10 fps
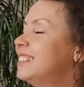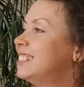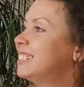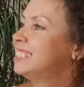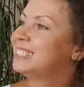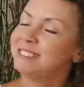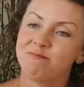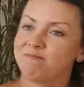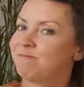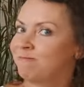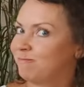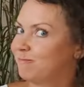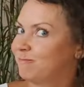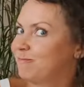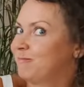
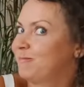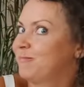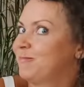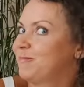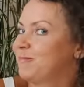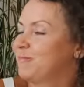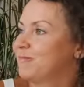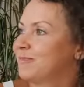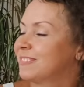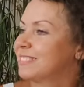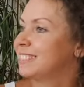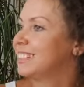(silent)